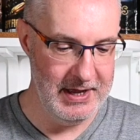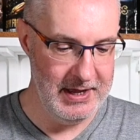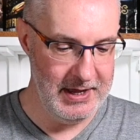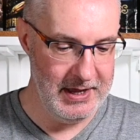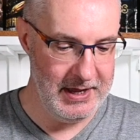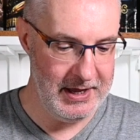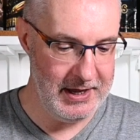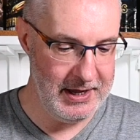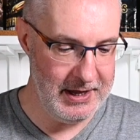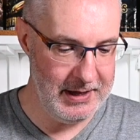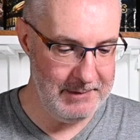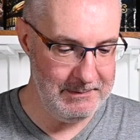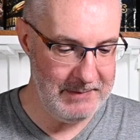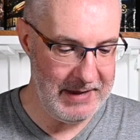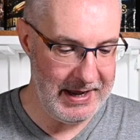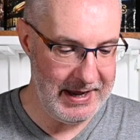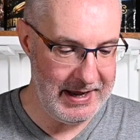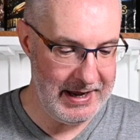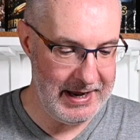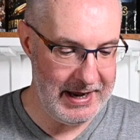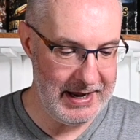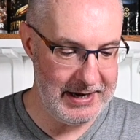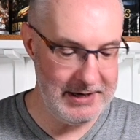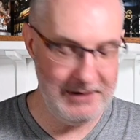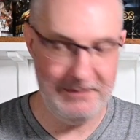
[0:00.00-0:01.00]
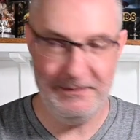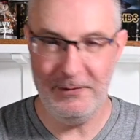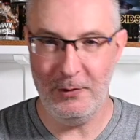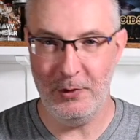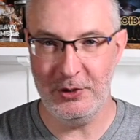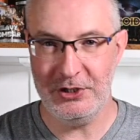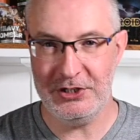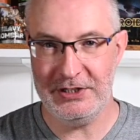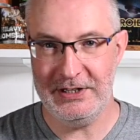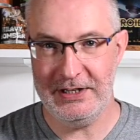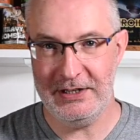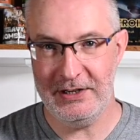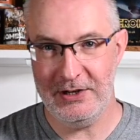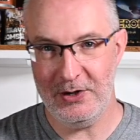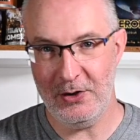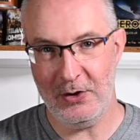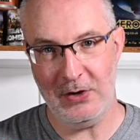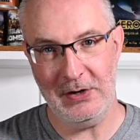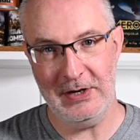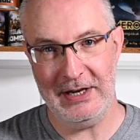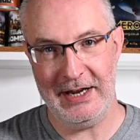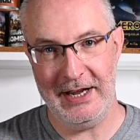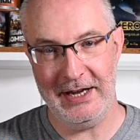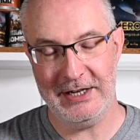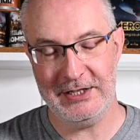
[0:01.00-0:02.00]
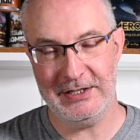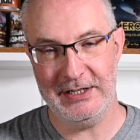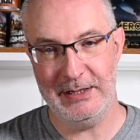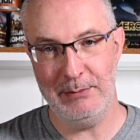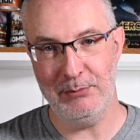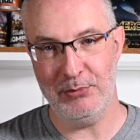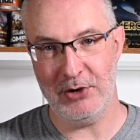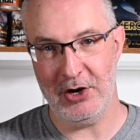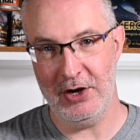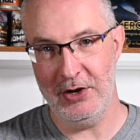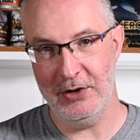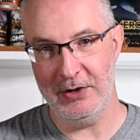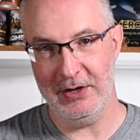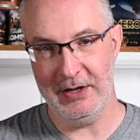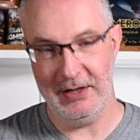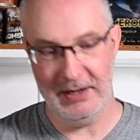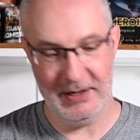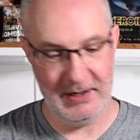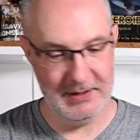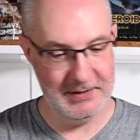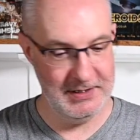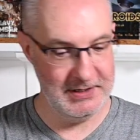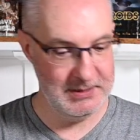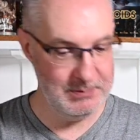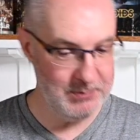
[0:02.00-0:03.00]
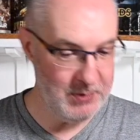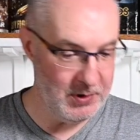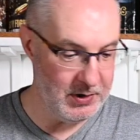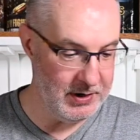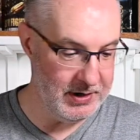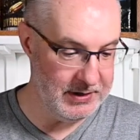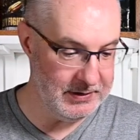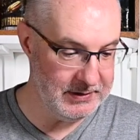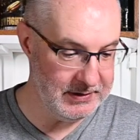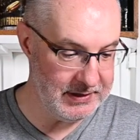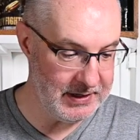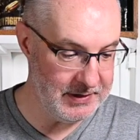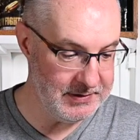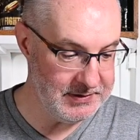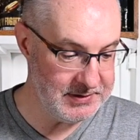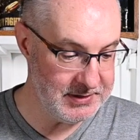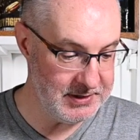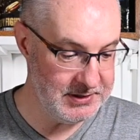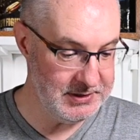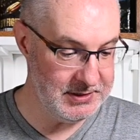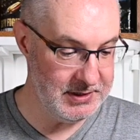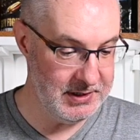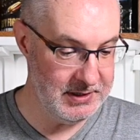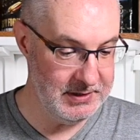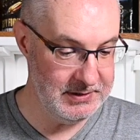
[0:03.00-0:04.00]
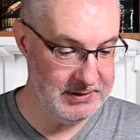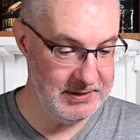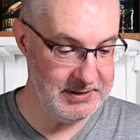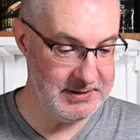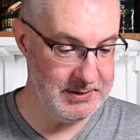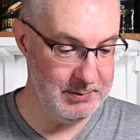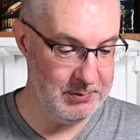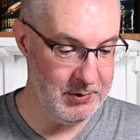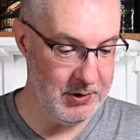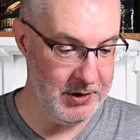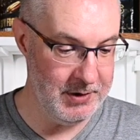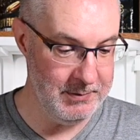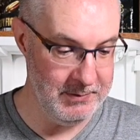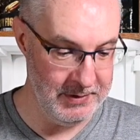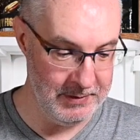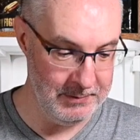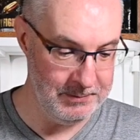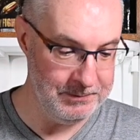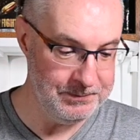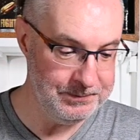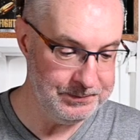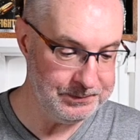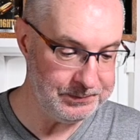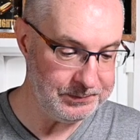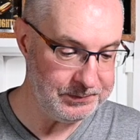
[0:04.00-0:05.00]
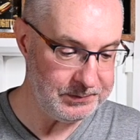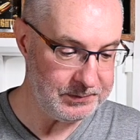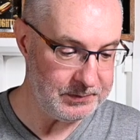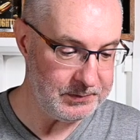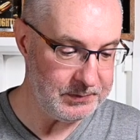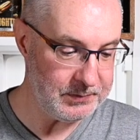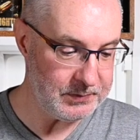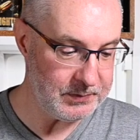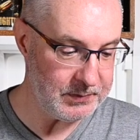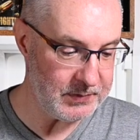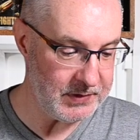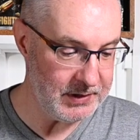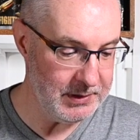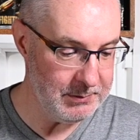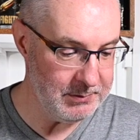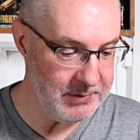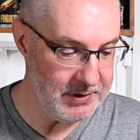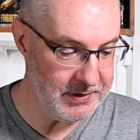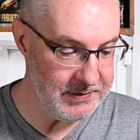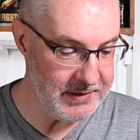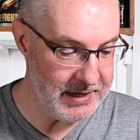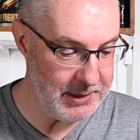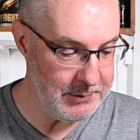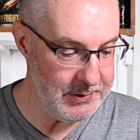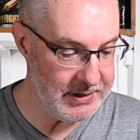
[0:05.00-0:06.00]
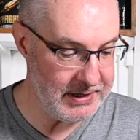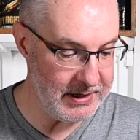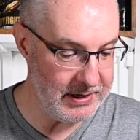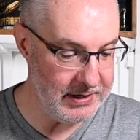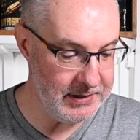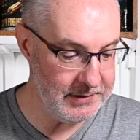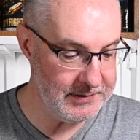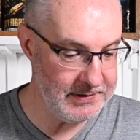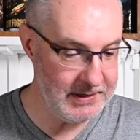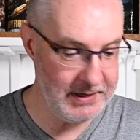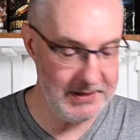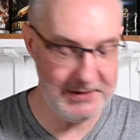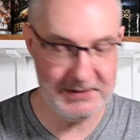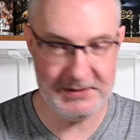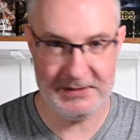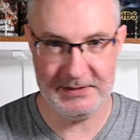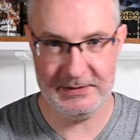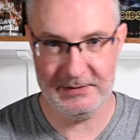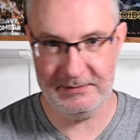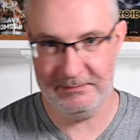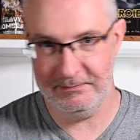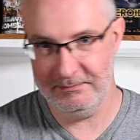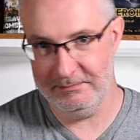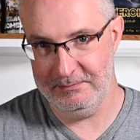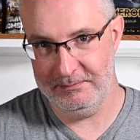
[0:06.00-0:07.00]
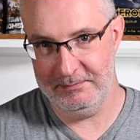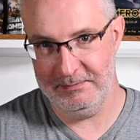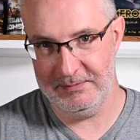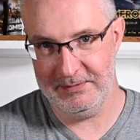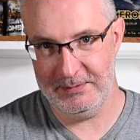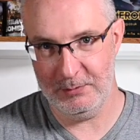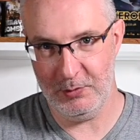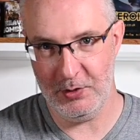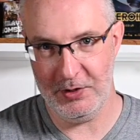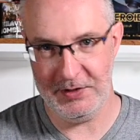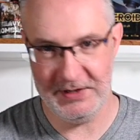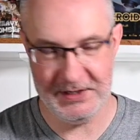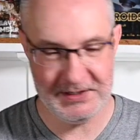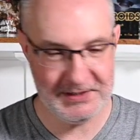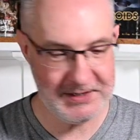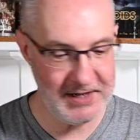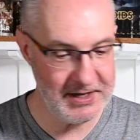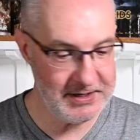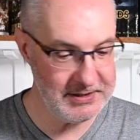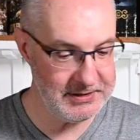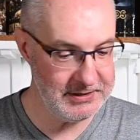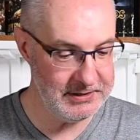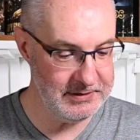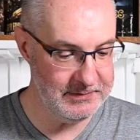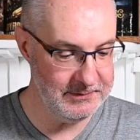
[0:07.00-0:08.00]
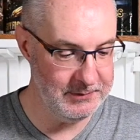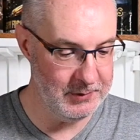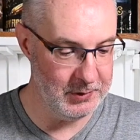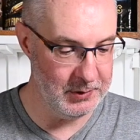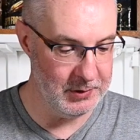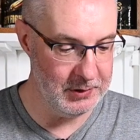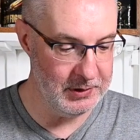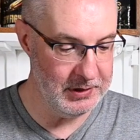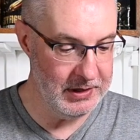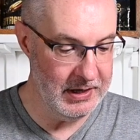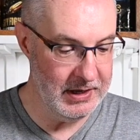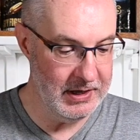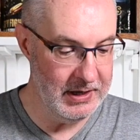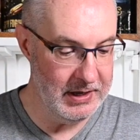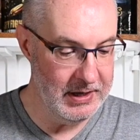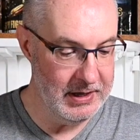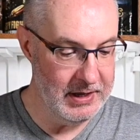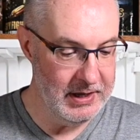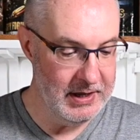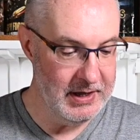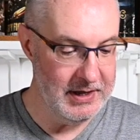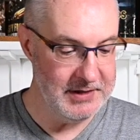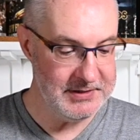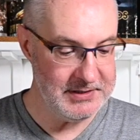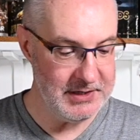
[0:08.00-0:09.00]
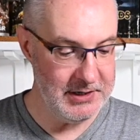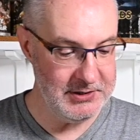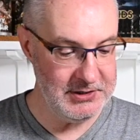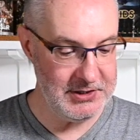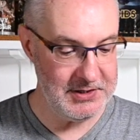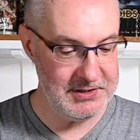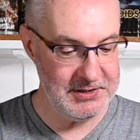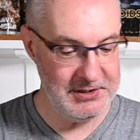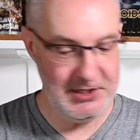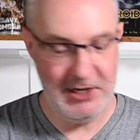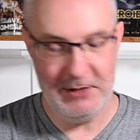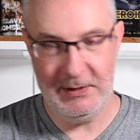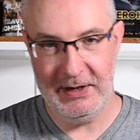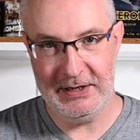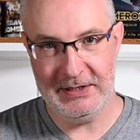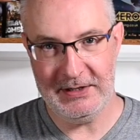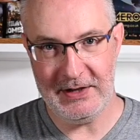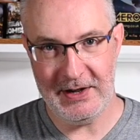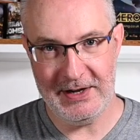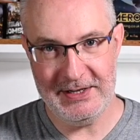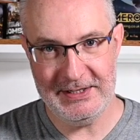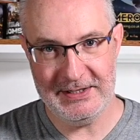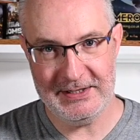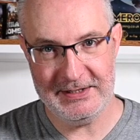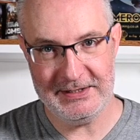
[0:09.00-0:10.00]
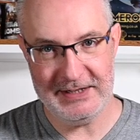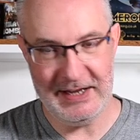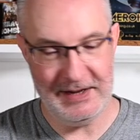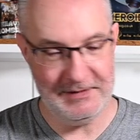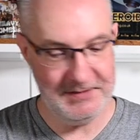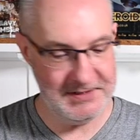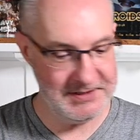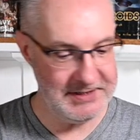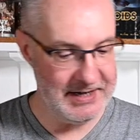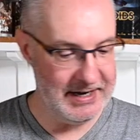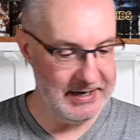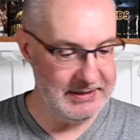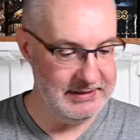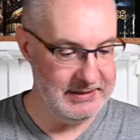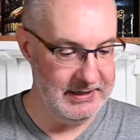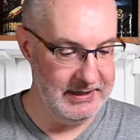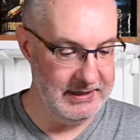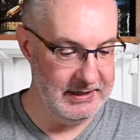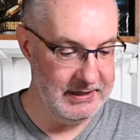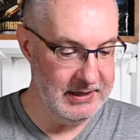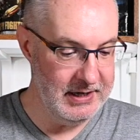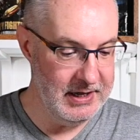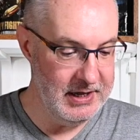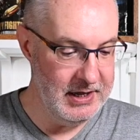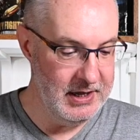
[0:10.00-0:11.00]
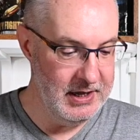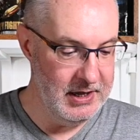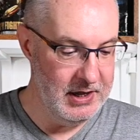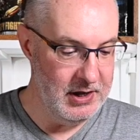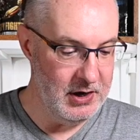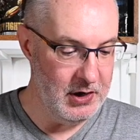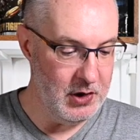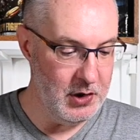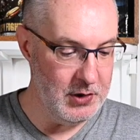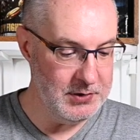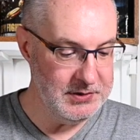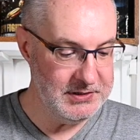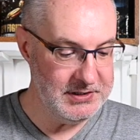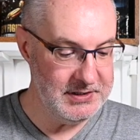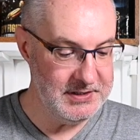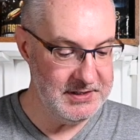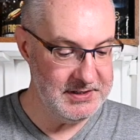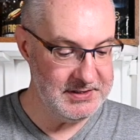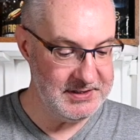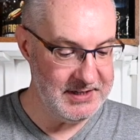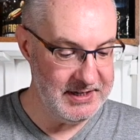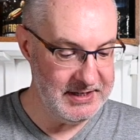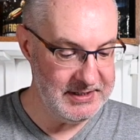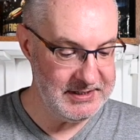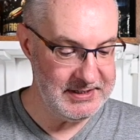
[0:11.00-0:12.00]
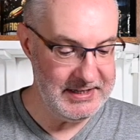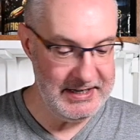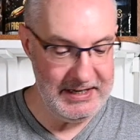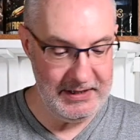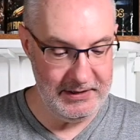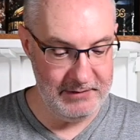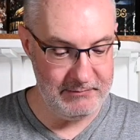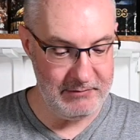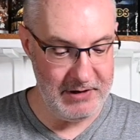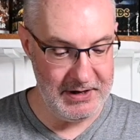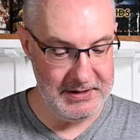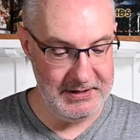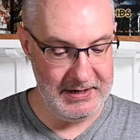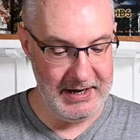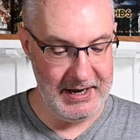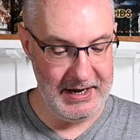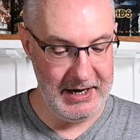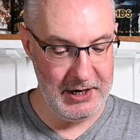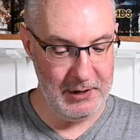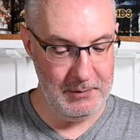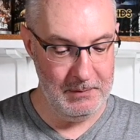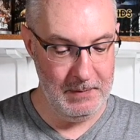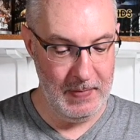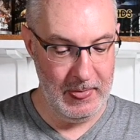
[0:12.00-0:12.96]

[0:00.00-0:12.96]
And unfortunately the coil actually broke at this point. That was such a disappointment. But there we go, that's what this test is for. So just 2 igniters left standing. On to the 16th run now,